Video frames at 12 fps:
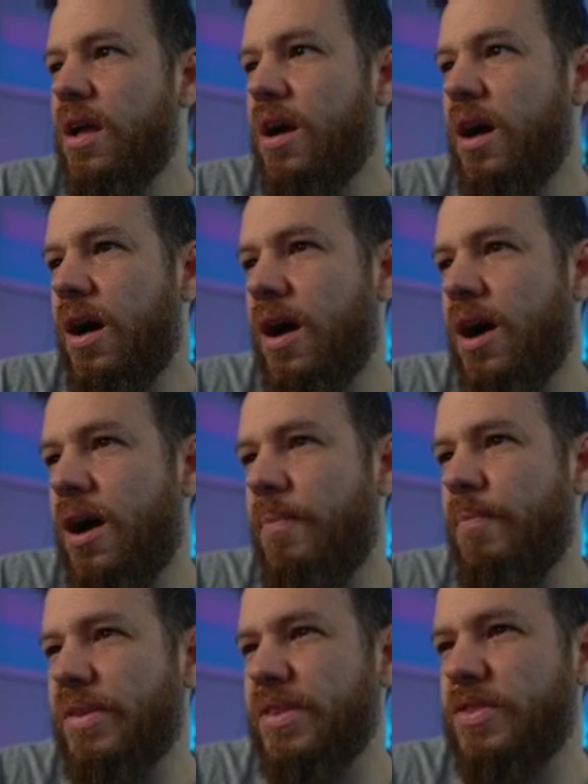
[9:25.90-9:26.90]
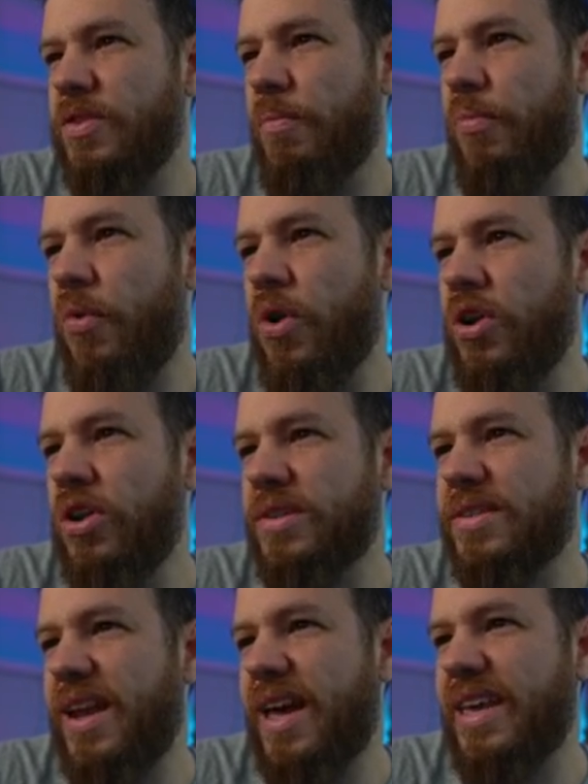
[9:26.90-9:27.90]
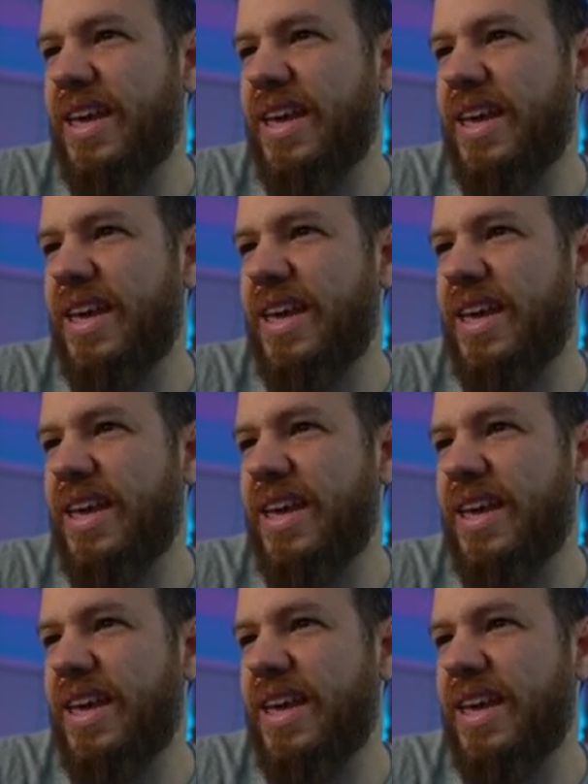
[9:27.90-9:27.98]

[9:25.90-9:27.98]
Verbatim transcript: Uh, but the support looks like